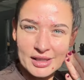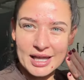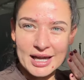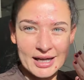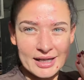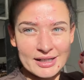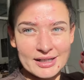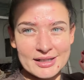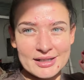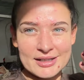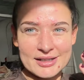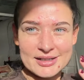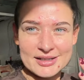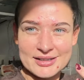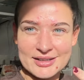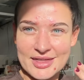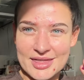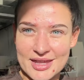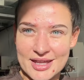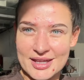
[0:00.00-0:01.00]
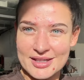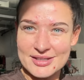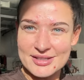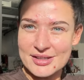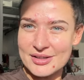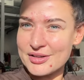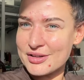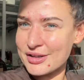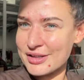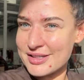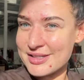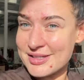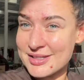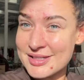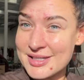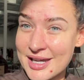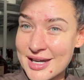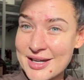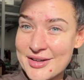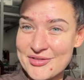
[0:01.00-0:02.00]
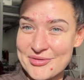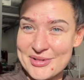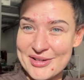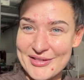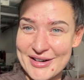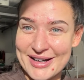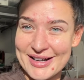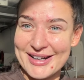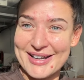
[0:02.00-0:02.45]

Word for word: like this. Look at the state of me right